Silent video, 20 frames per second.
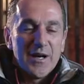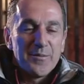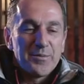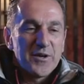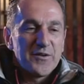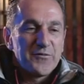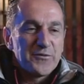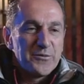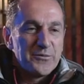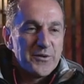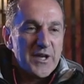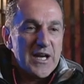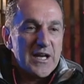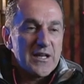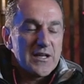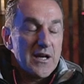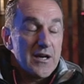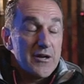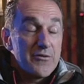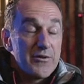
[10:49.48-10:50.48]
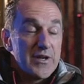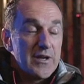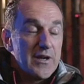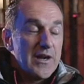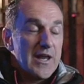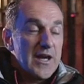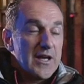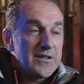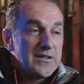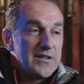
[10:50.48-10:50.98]
Apart from that, I really
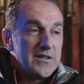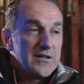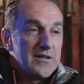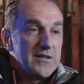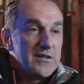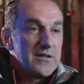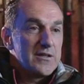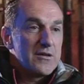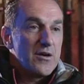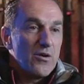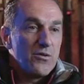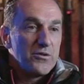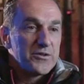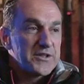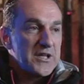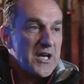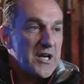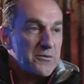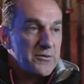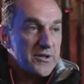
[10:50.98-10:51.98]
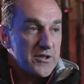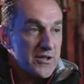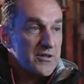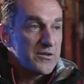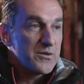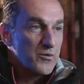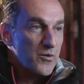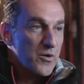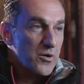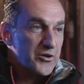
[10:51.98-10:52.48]
like the old town
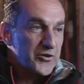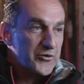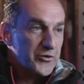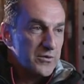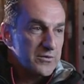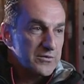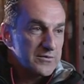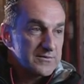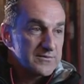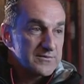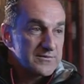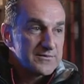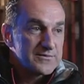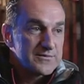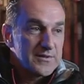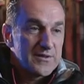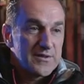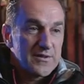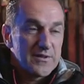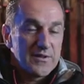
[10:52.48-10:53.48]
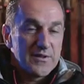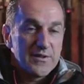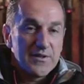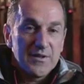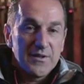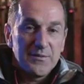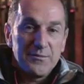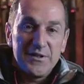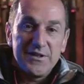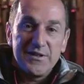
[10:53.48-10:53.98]
here in Warsaw.
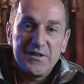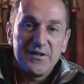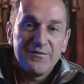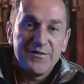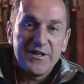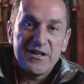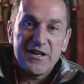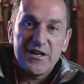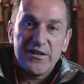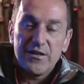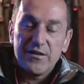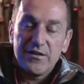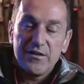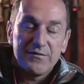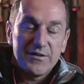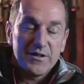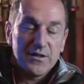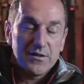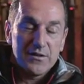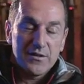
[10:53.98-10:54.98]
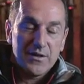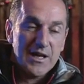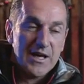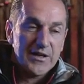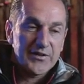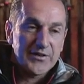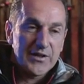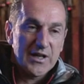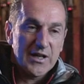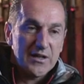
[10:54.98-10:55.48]
I mean, even yet, even
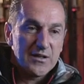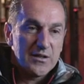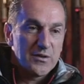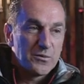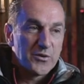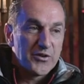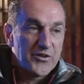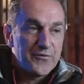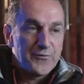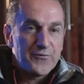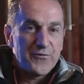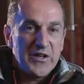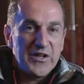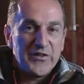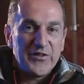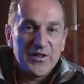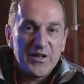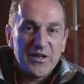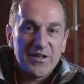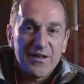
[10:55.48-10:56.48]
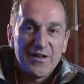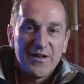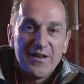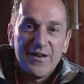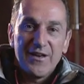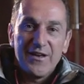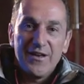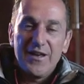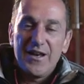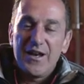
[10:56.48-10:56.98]
last night it was freezing,
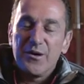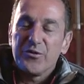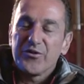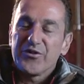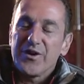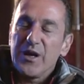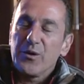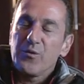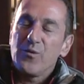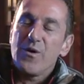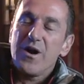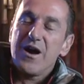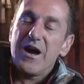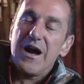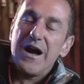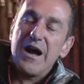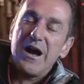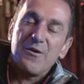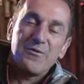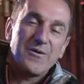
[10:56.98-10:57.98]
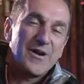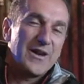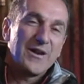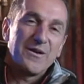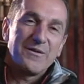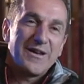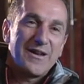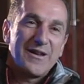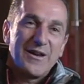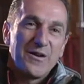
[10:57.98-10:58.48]
and I was like, wow, I
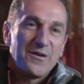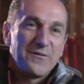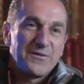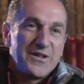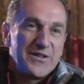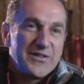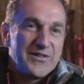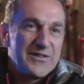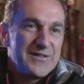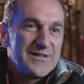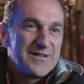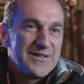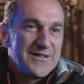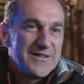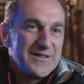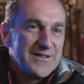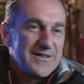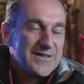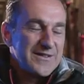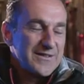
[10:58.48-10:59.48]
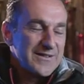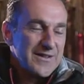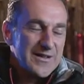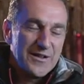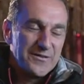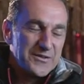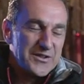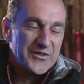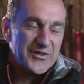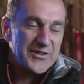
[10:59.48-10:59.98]
love, I love this, I
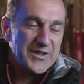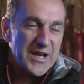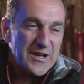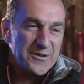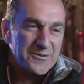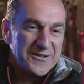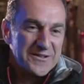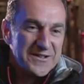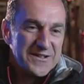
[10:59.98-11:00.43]
love this town.